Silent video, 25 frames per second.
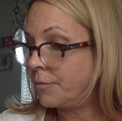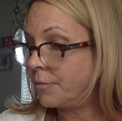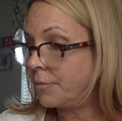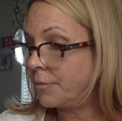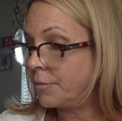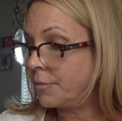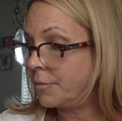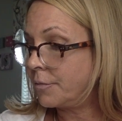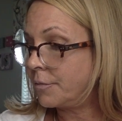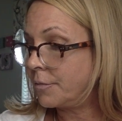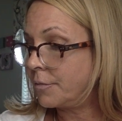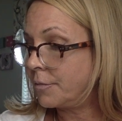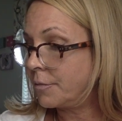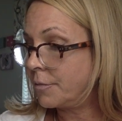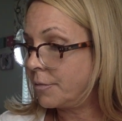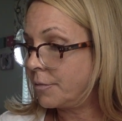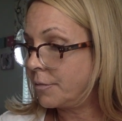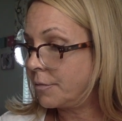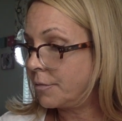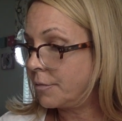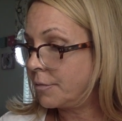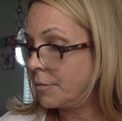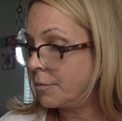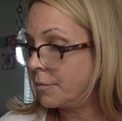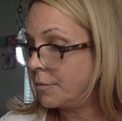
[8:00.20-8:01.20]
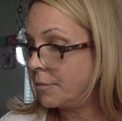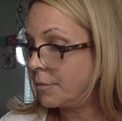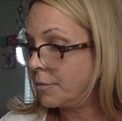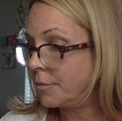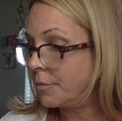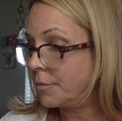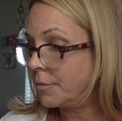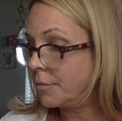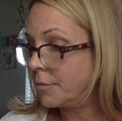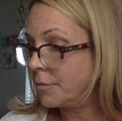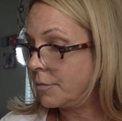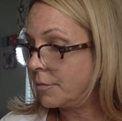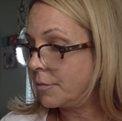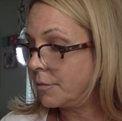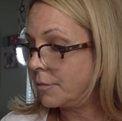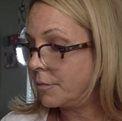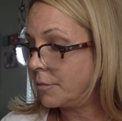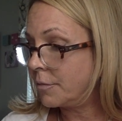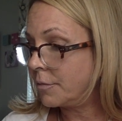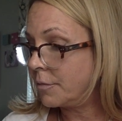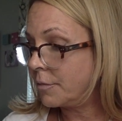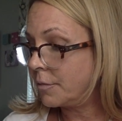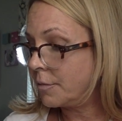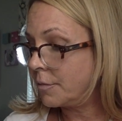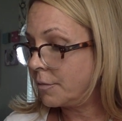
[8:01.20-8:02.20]

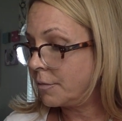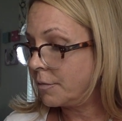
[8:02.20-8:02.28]
(silence)